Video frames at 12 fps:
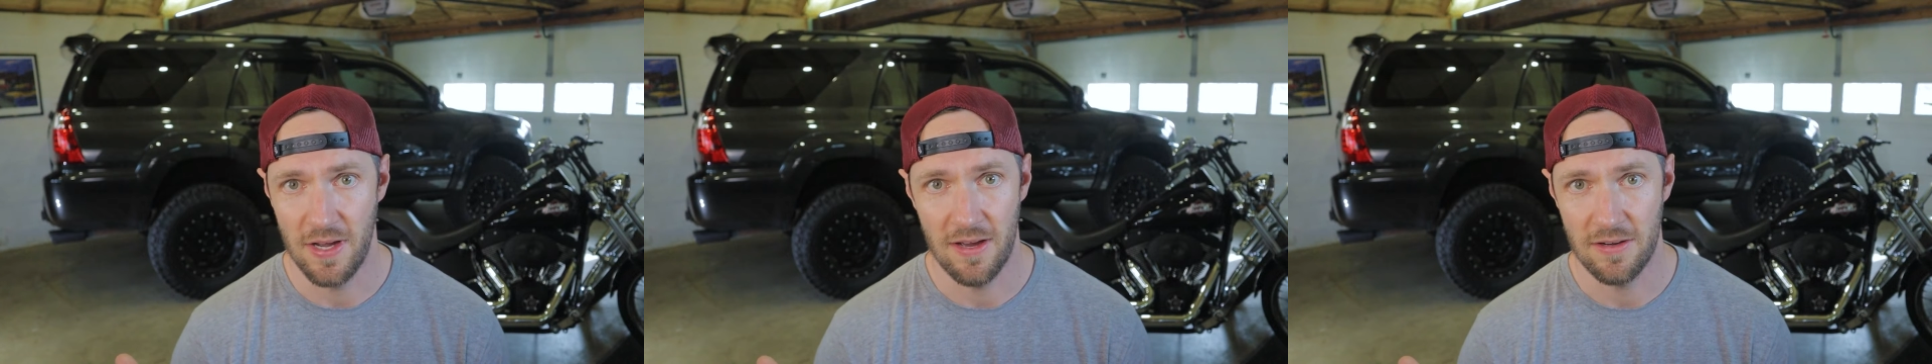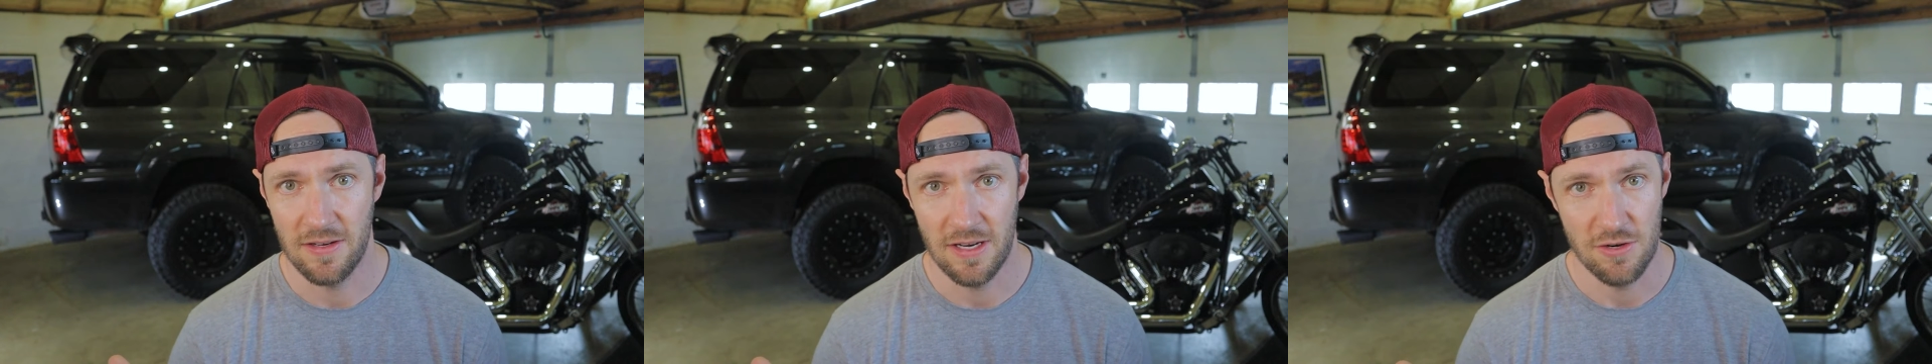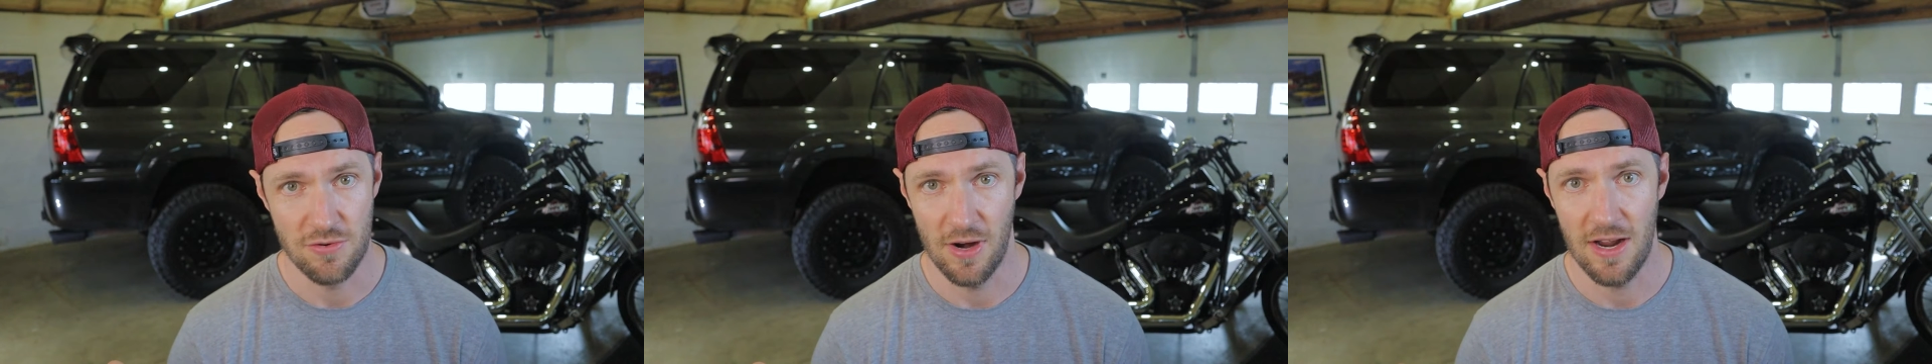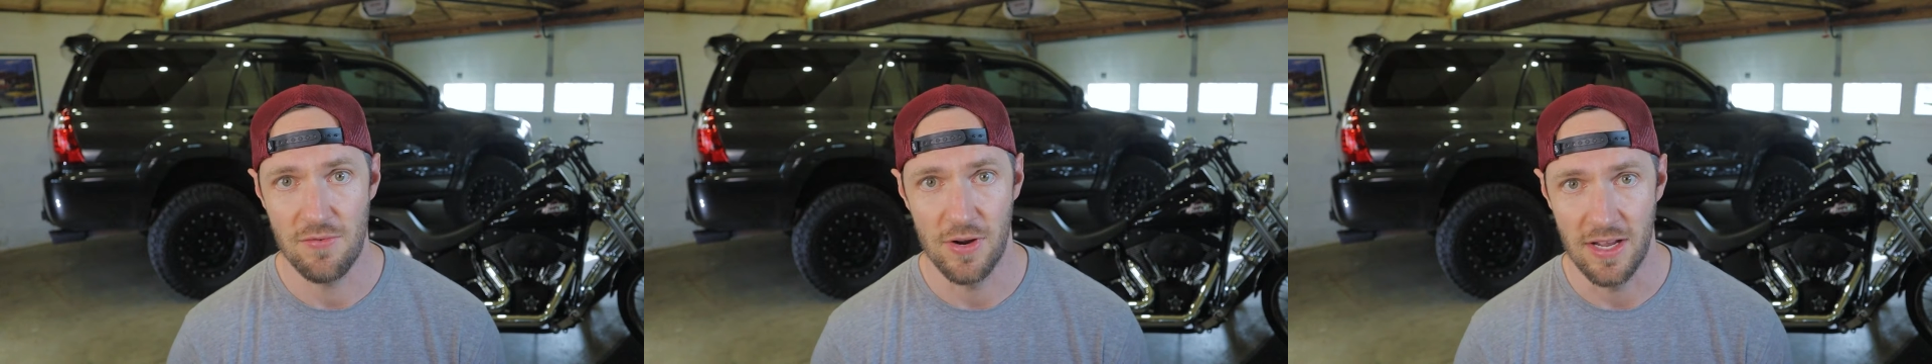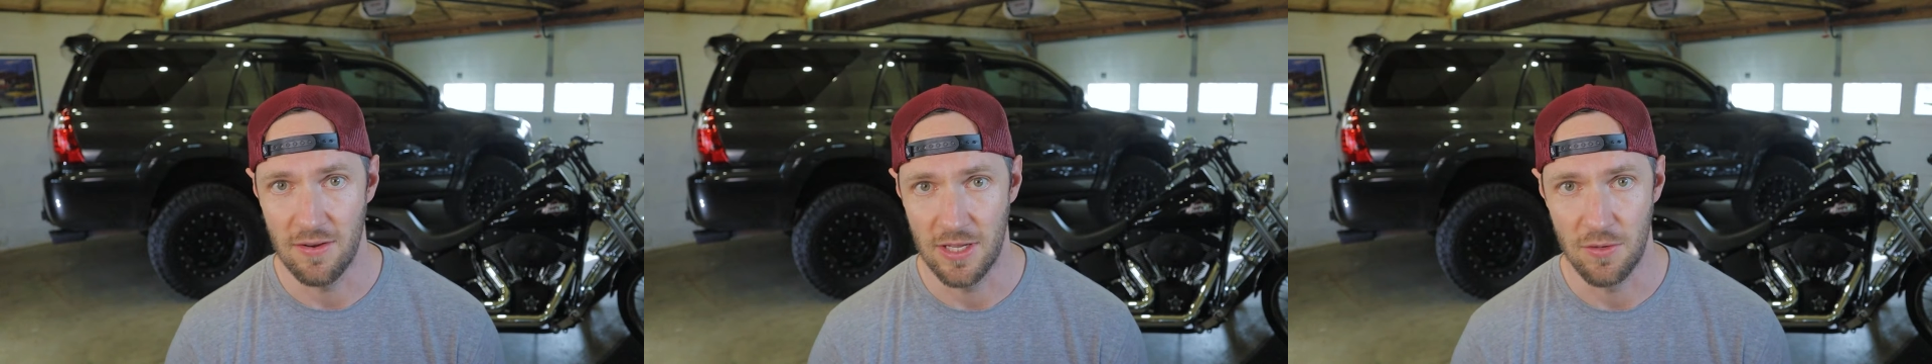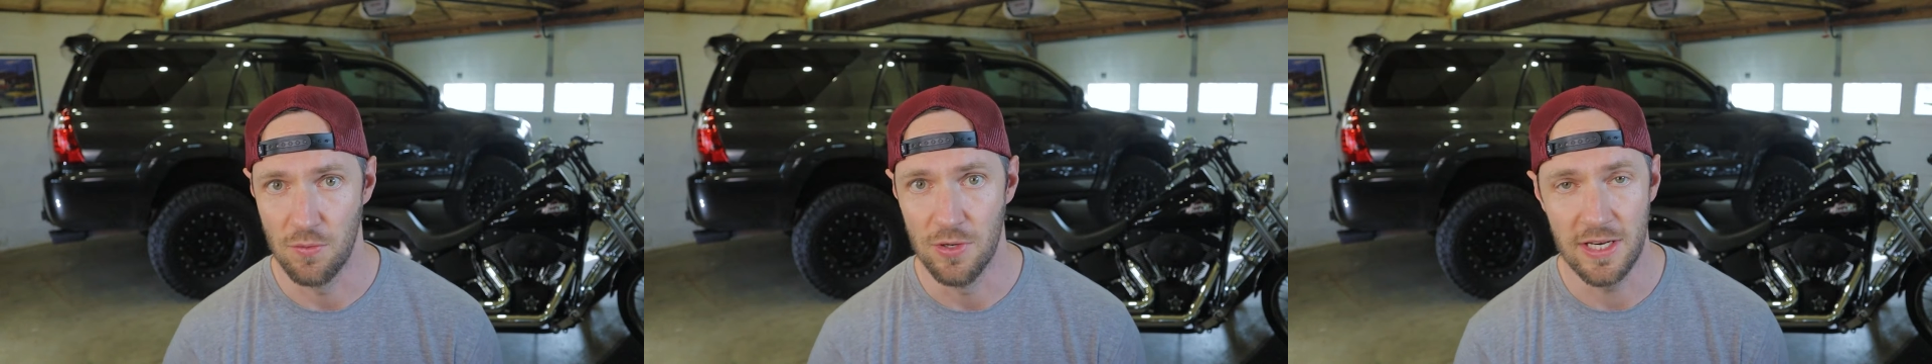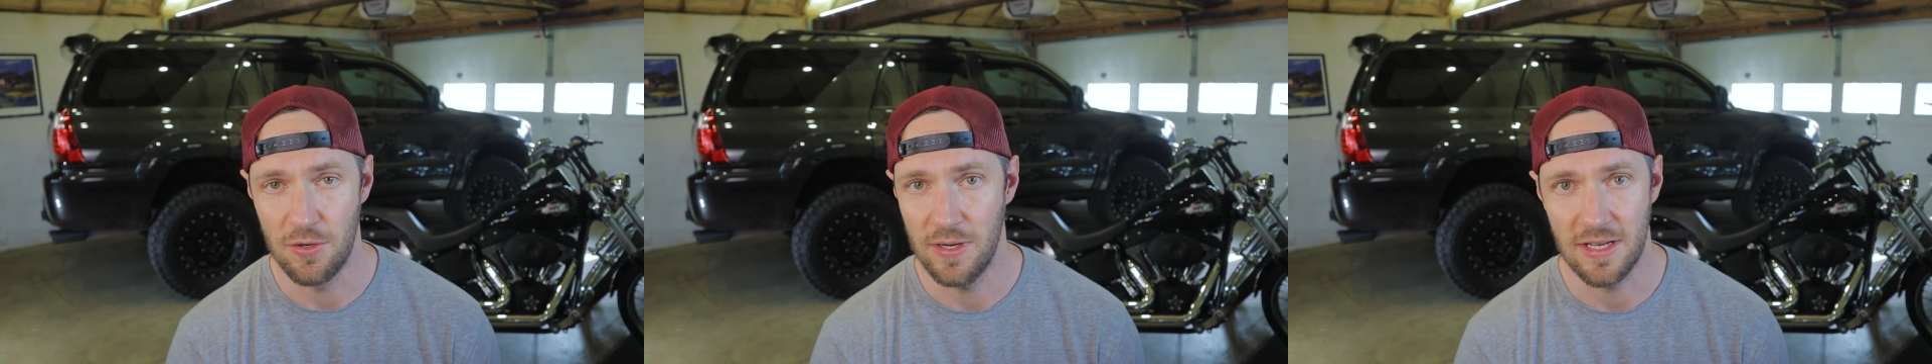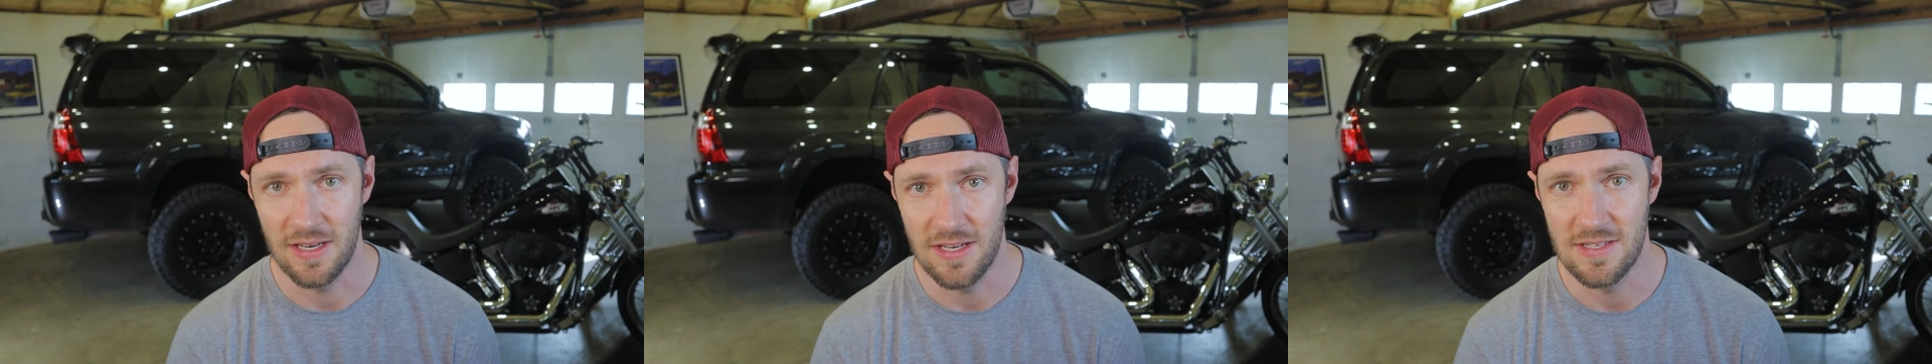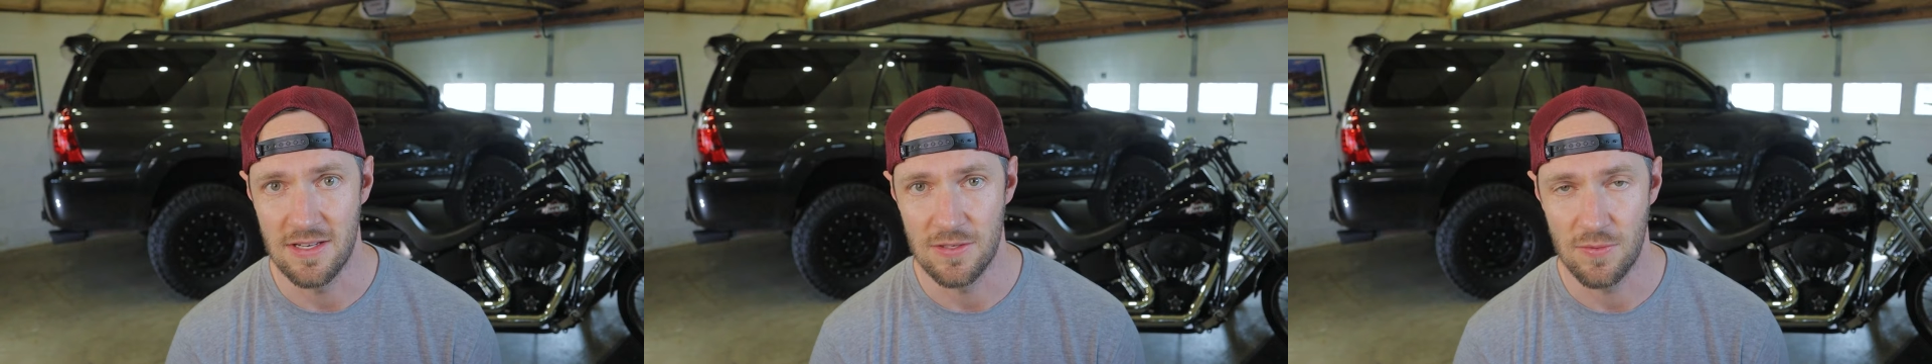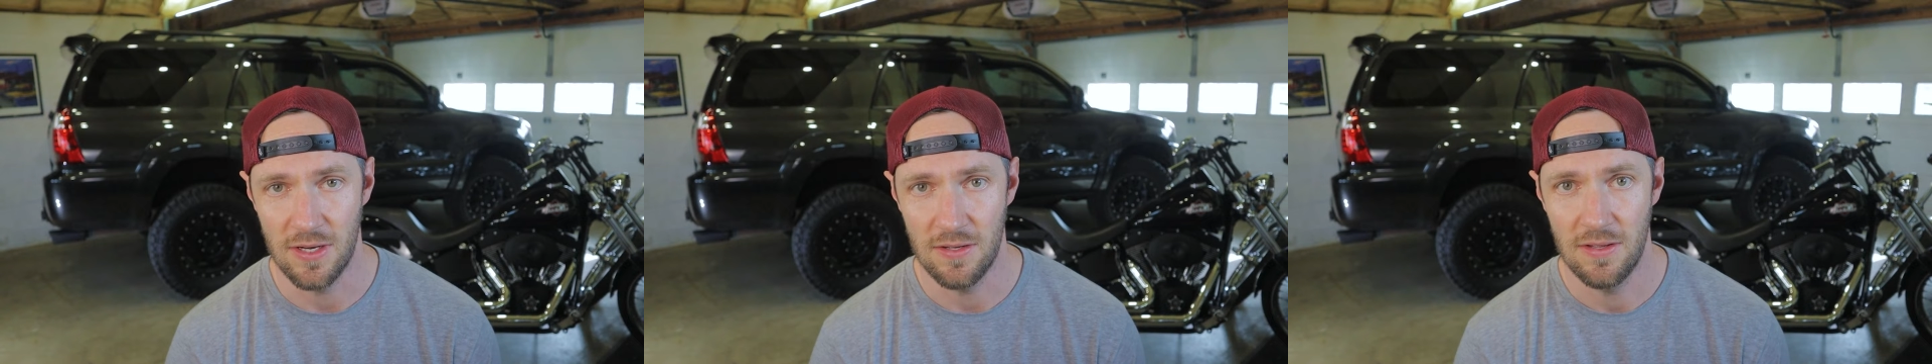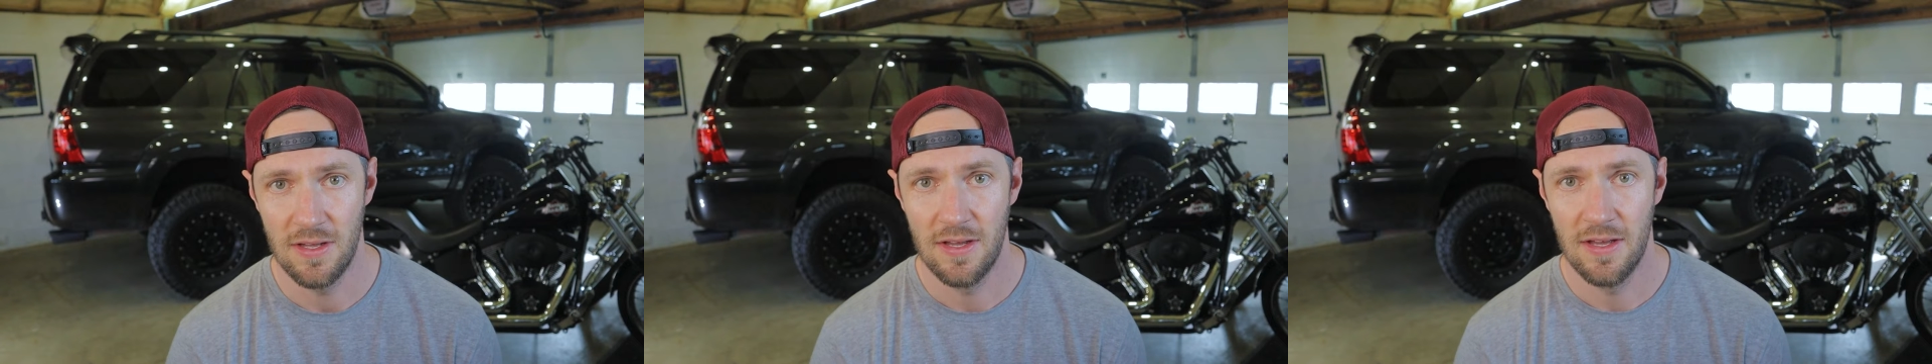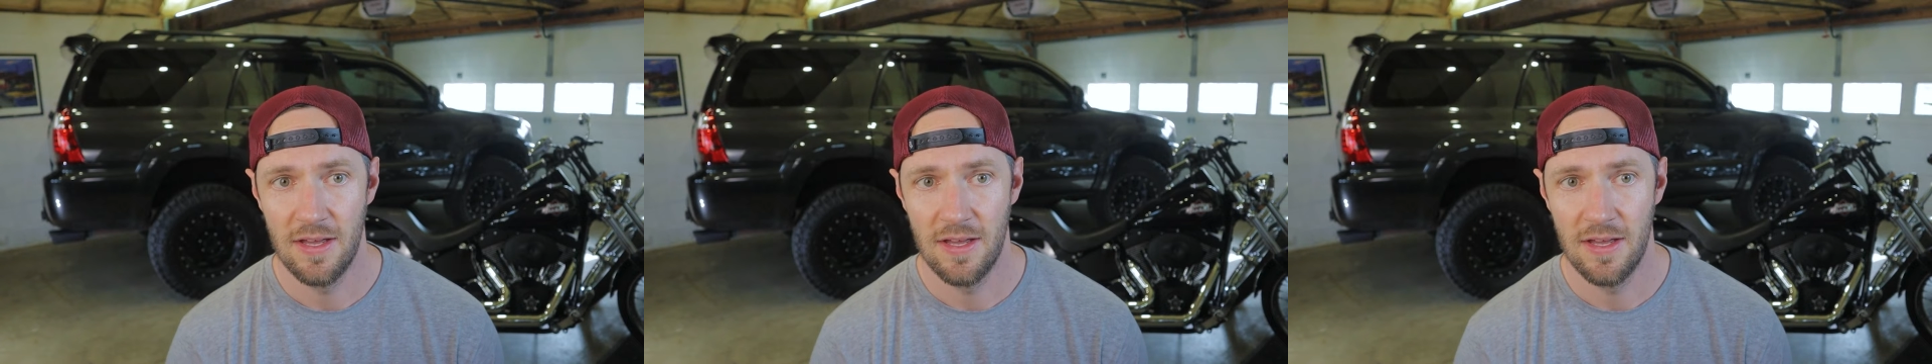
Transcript: on in your driveway, like really quick and easy as well.